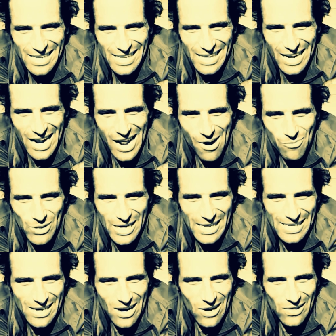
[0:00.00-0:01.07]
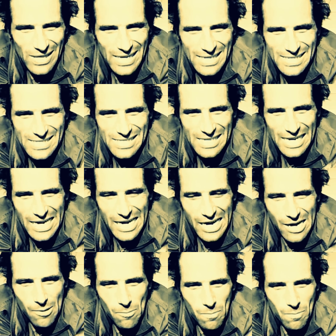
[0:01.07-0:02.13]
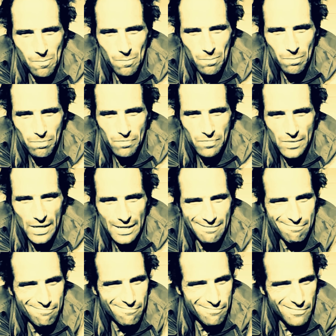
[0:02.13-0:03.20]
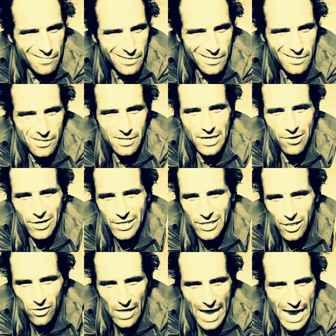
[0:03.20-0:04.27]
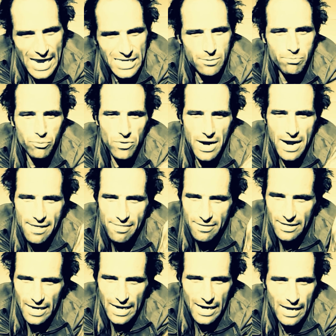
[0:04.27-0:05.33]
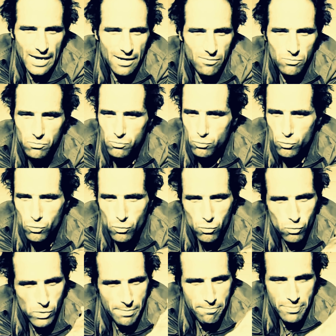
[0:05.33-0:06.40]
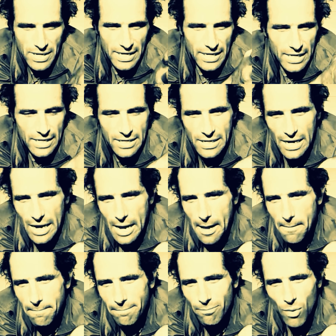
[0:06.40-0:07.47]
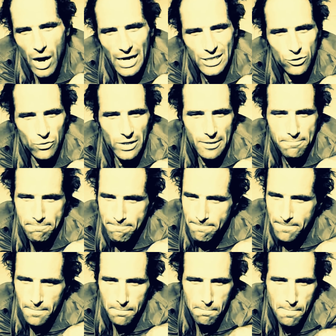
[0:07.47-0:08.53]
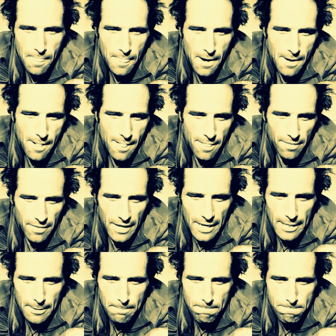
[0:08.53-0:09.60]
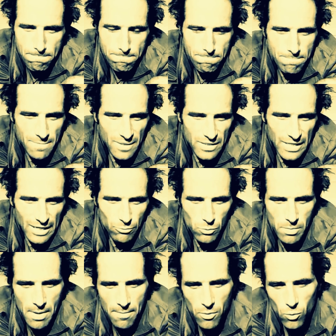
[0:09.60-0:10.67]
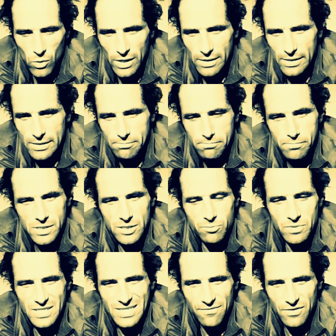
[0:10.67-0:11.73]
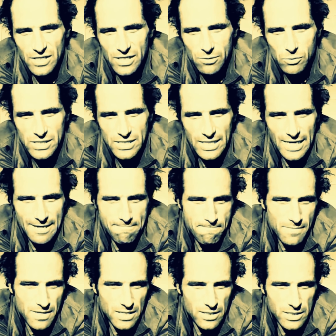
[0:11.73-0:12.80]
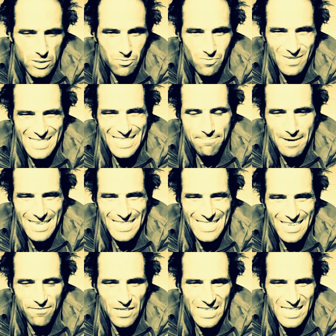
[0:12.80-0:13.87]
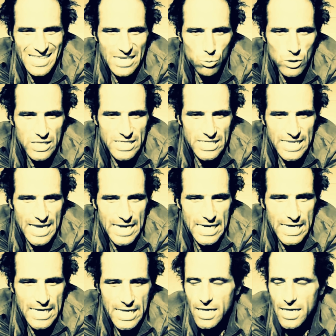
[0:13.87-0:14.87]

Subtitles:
You know, I'm getting all this like you're nearing your last breath kind of repeated mantra thing. I can't remember what it specifically was said. Specifically was said.